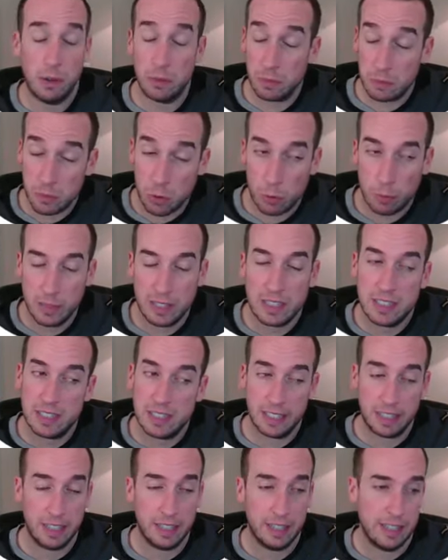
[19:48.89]
you don't normally
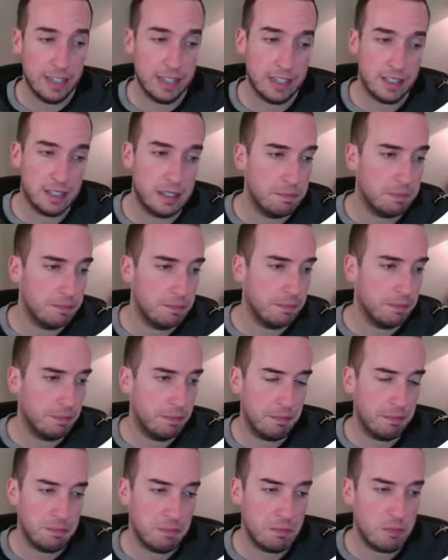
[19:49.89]
see it this
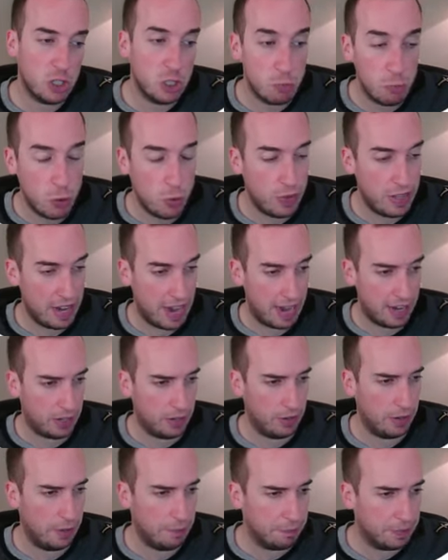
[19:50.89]
smooth and
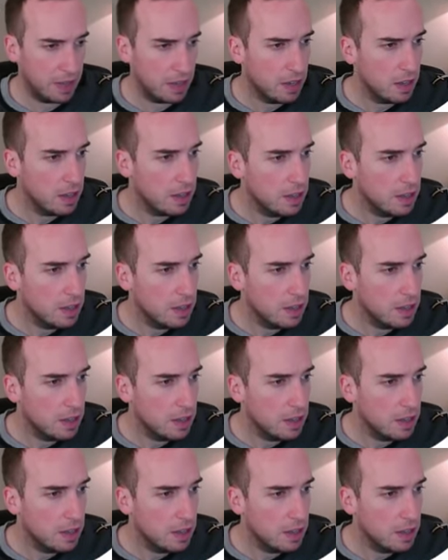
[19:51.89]
accurate.